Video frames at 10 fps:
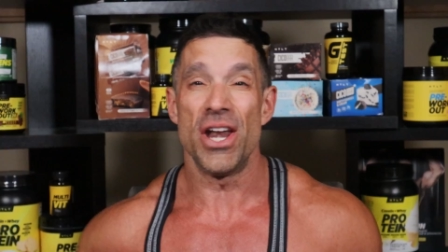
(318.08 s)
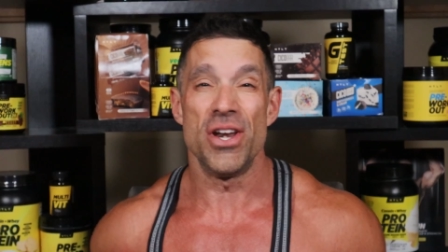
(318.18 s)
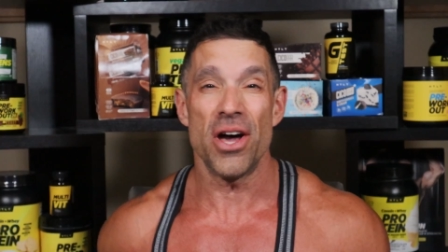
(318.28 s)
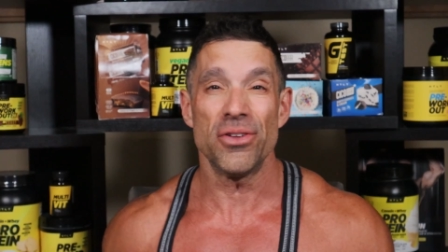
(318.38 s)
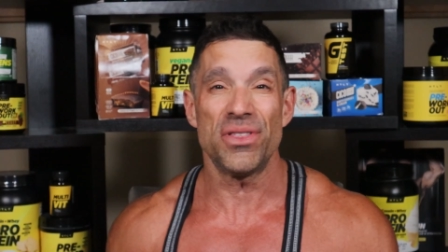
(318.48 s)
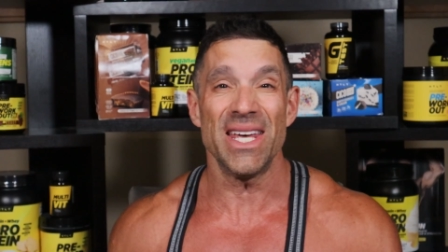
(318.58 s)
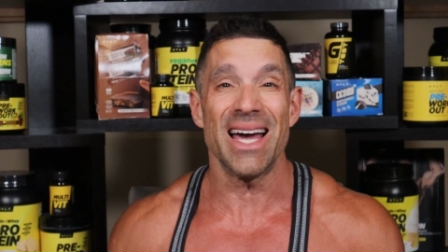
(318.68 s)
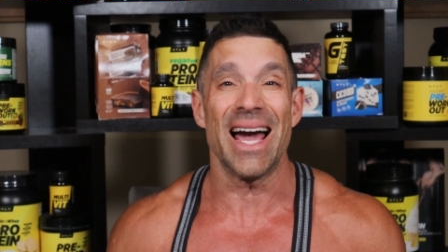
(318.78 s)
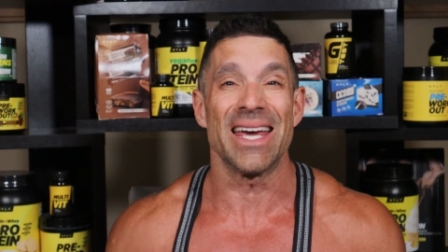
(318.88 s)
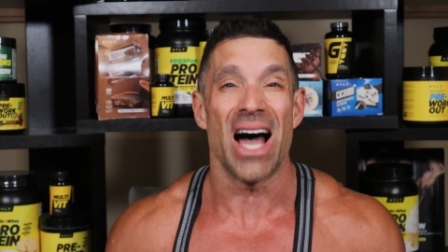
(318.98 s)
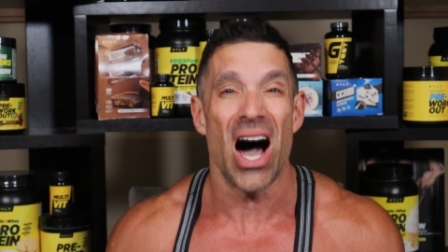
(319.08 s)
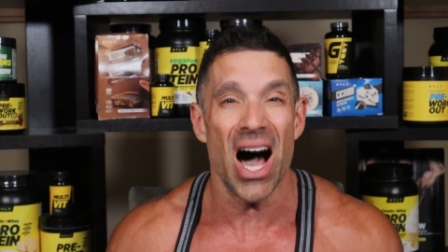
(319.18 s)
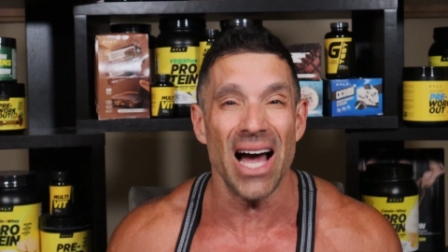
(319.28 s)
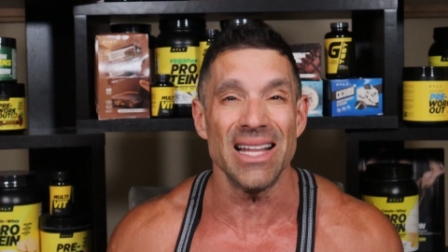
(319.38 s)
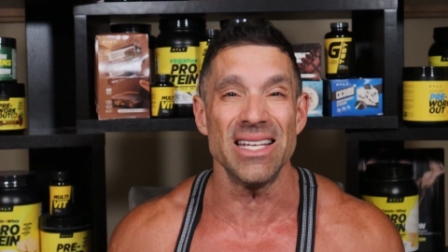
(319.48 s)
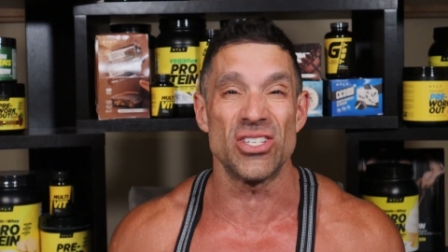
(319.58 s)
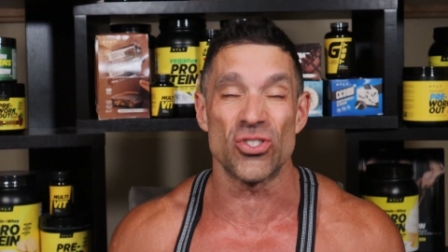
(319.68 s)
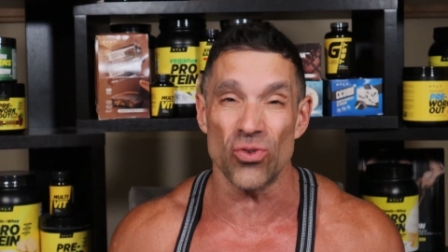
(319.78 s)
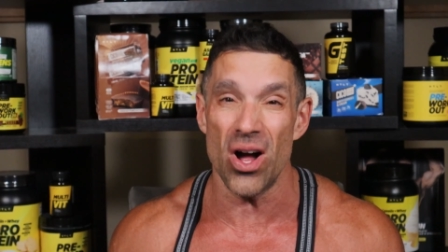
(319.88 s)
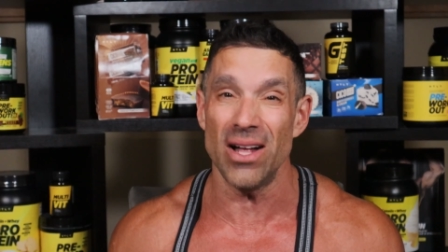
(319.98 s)
Another thing I highly,
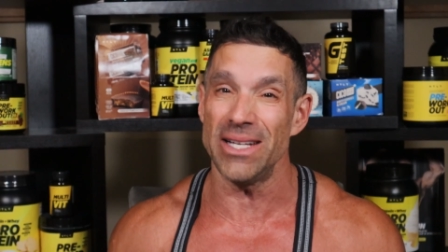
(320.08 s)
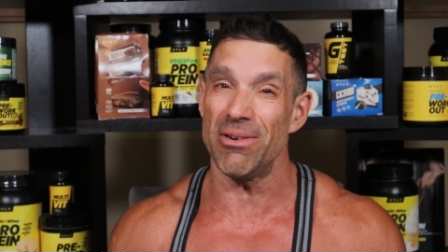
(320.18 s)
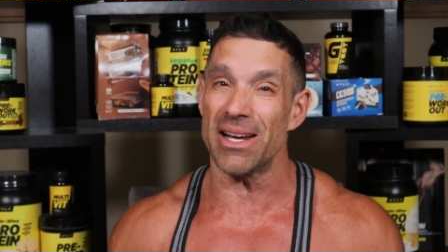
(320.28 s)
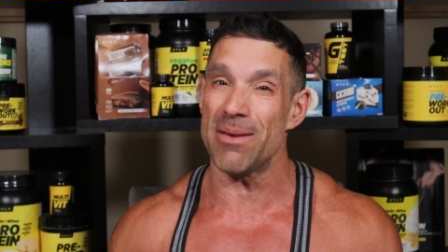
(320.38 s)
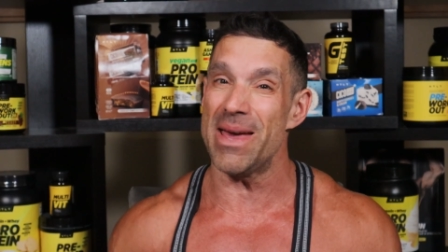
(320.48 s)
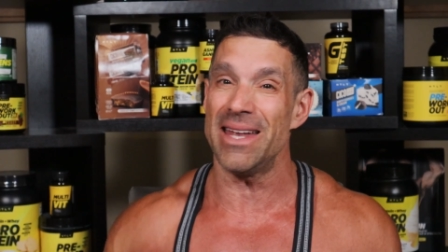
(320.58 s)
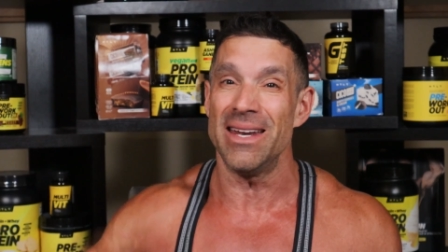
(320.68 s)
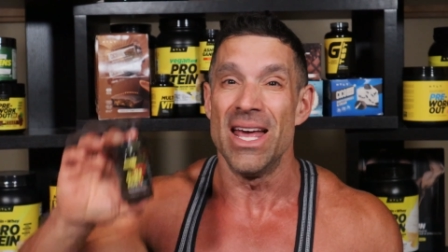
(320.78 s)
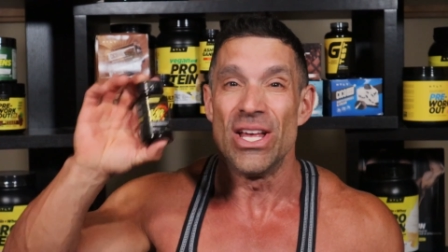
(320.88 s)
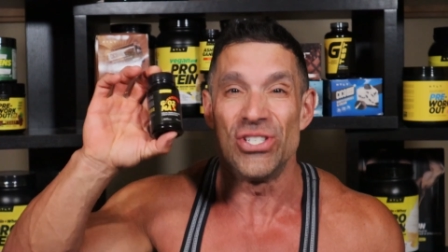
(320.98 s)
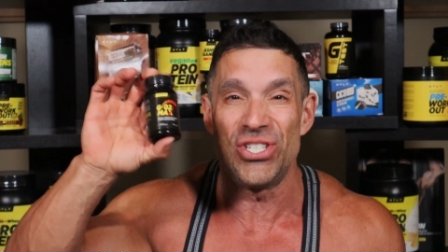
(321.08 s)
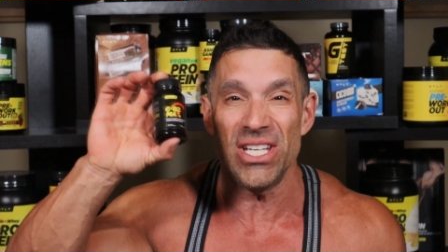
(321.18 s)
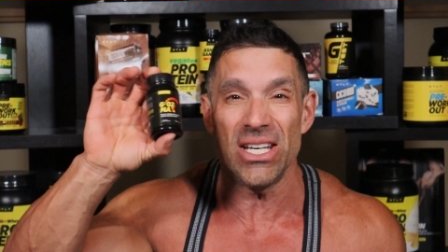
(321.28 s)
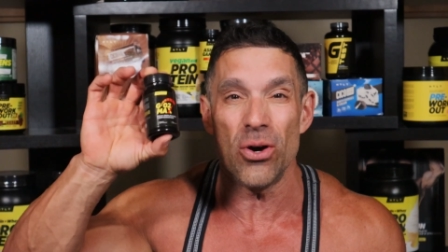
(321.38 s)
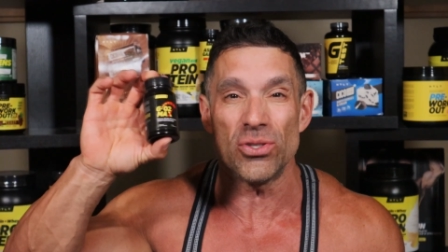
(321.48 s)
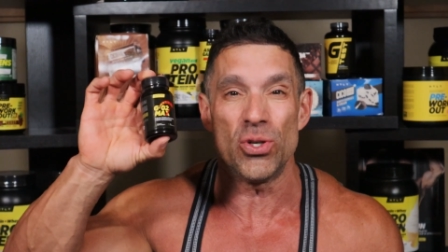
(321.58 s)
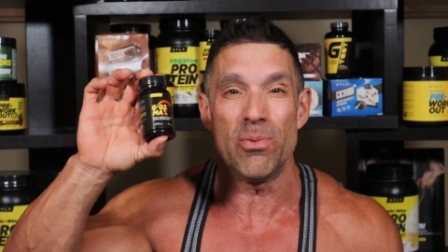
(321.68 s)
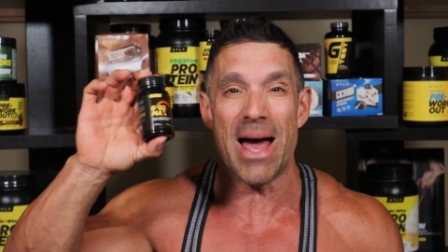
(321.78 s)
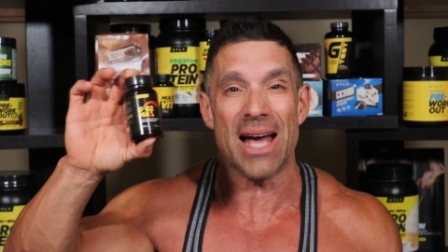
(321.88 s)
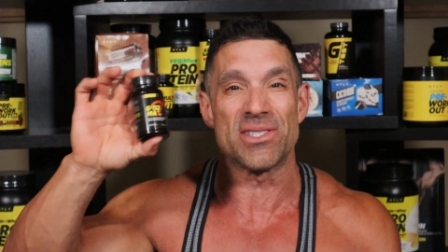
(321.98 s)
strongly recommend
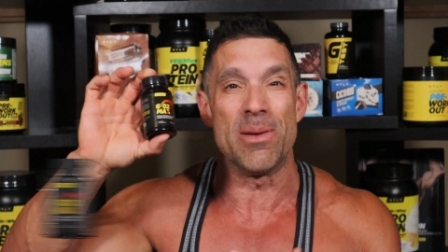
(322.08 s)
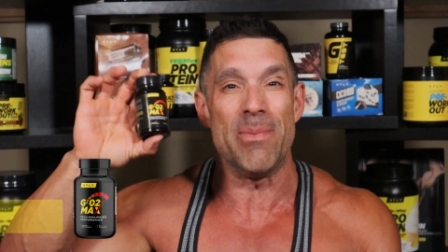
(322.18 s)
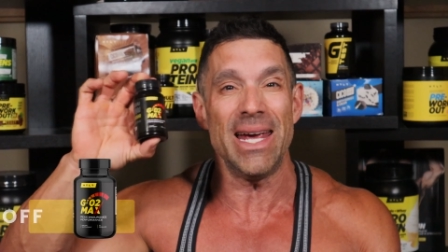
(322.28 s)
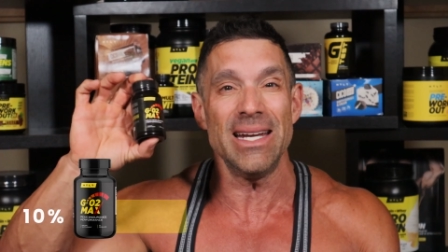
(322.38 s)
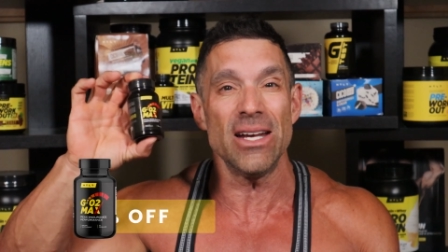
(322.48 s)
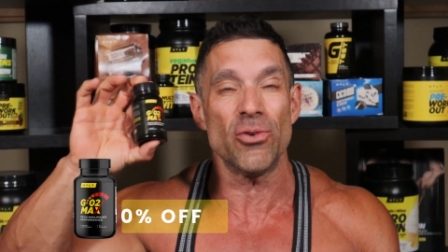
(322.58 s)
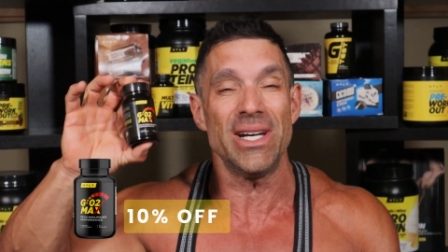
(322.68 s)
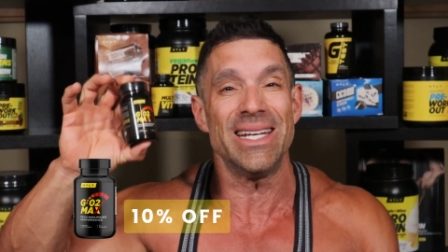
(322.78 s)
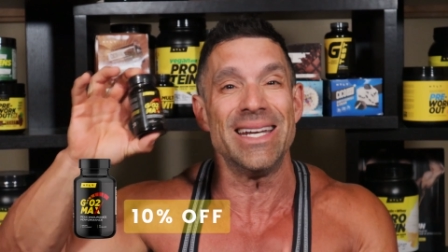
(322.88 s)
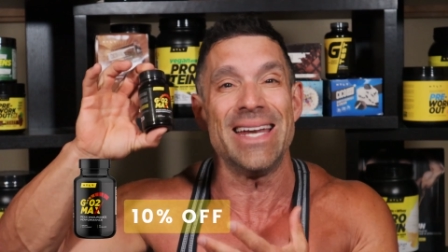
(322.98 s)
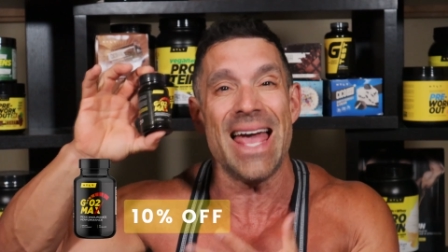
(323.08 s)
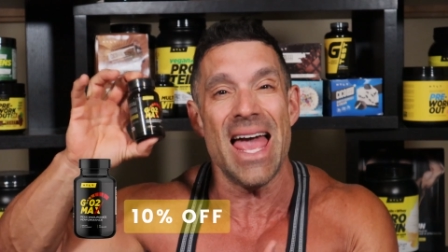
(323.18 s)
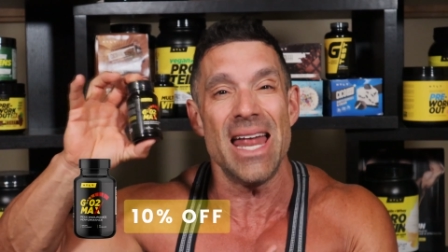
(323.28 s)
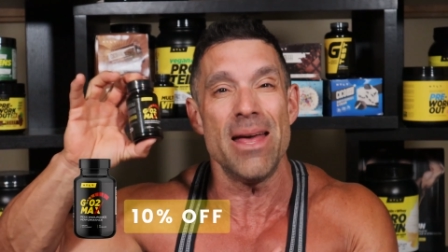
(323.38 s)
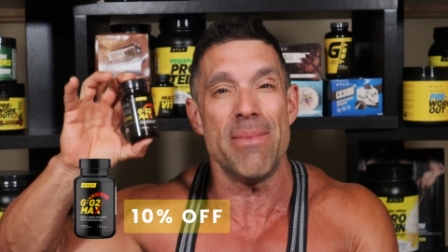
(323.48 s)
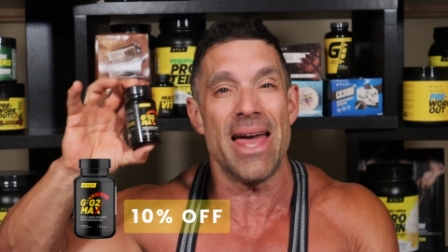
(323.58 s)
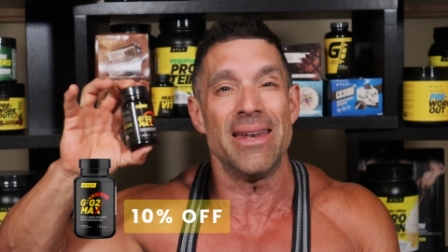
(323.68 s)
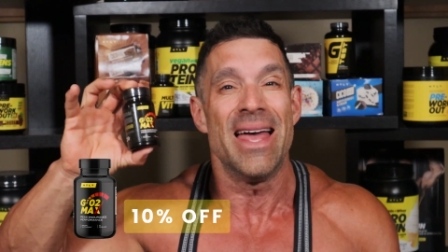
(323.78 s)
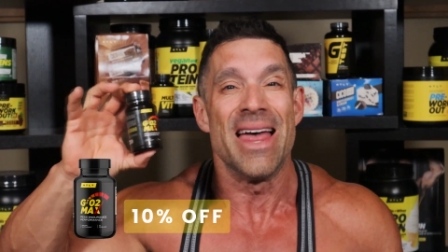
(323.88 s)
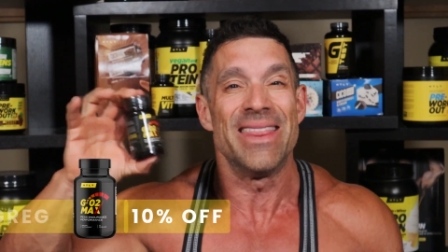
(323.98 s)
GO2 Max, the main ingredient, NMN,